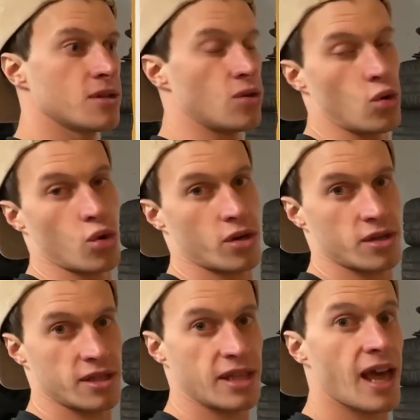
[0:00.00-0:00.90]
or
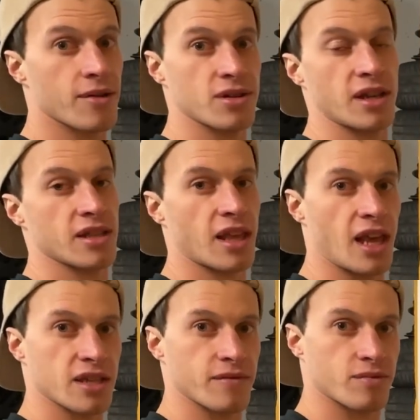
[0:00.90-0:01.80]
down in the
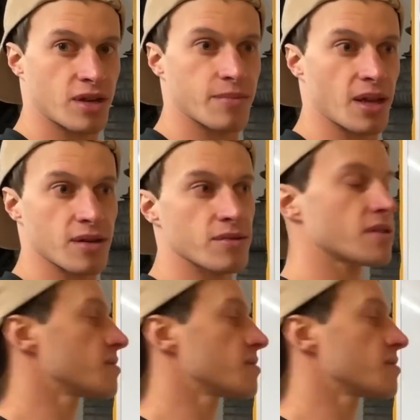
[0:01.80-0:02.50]
case of a rebound.